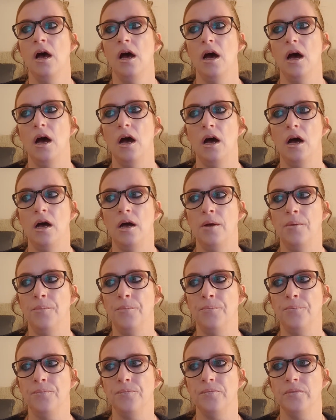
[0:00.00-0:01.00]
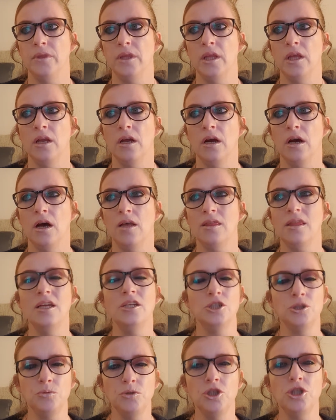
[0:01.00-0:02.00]
You know, I
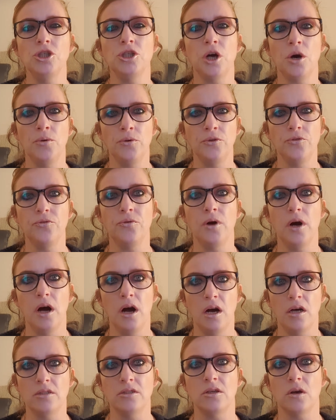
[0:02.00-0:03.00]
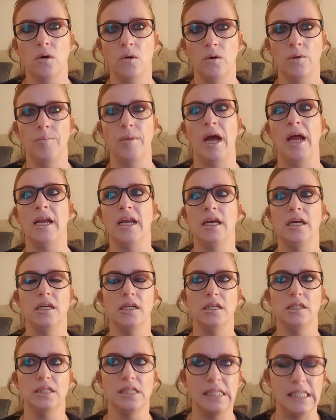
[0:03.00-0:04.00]
think she was just going through a hard time. And at
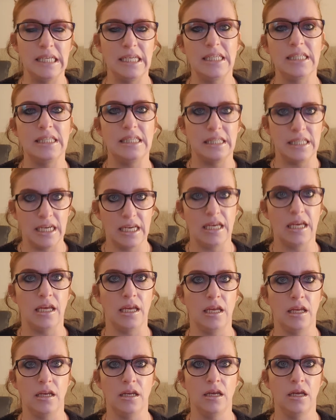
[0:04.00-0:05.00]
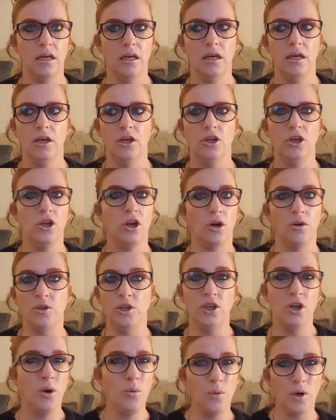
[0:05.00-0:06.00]
16, you
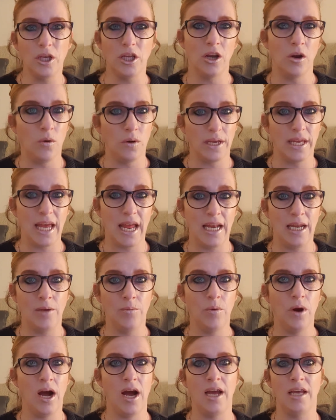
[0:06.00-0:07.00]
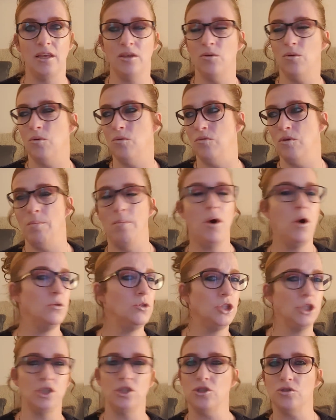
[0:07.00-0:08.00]
know what you're like anyway. Your
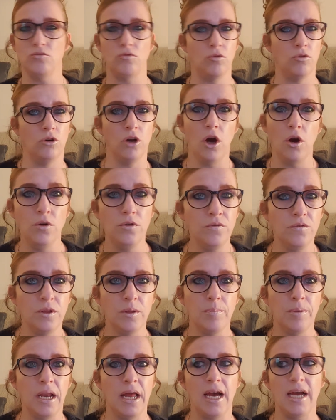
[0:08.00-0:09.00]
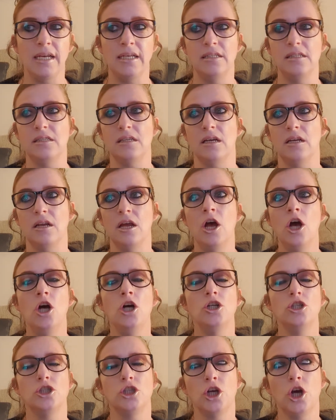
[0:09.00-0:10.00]
emotions are all over the place. And
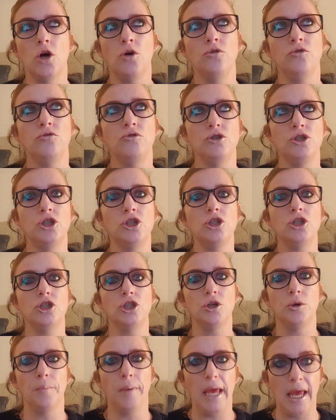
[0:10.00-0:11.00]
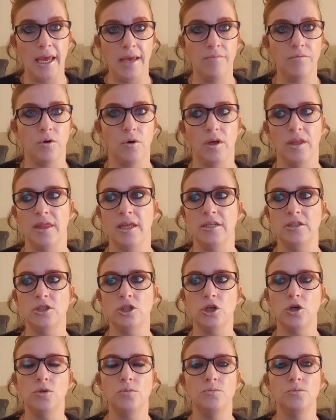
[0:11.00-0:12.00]
to go through such an upheaval and then
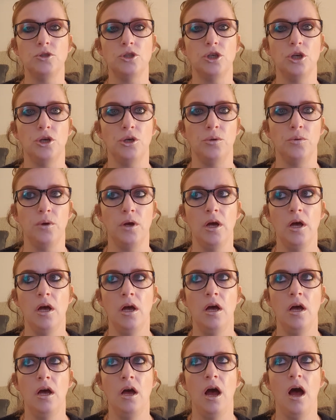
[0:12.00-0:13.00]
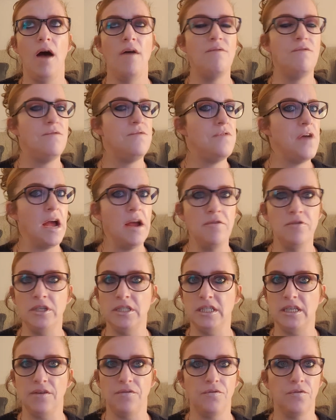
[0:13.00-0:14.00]
to come to a very
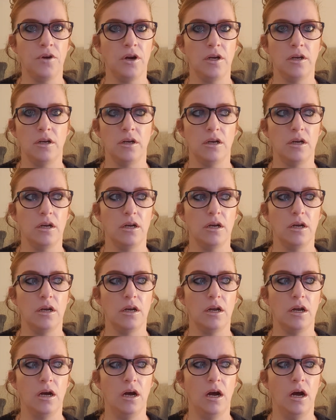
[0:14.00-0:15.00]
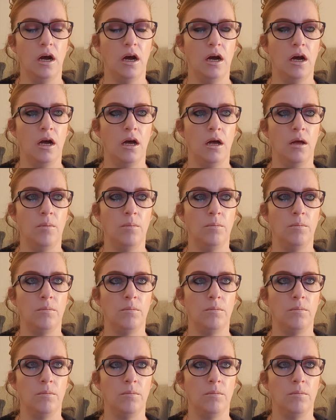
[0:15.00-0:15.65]
different, I